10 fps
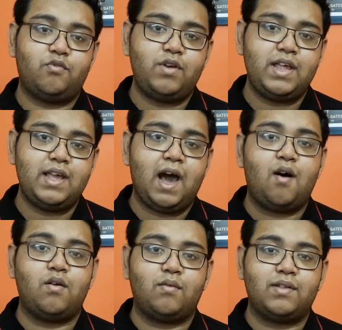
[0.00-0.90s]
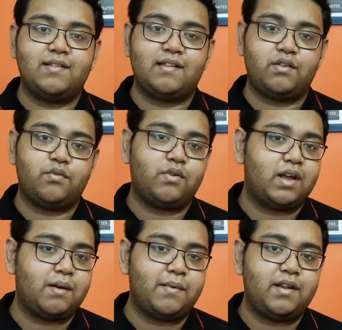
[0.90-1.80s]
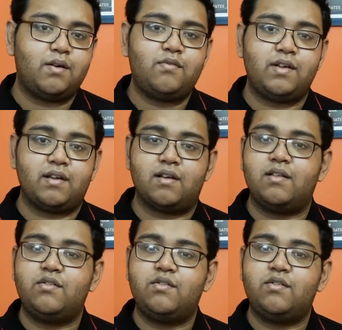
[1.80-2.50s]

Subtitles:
free out of the 64GB of internal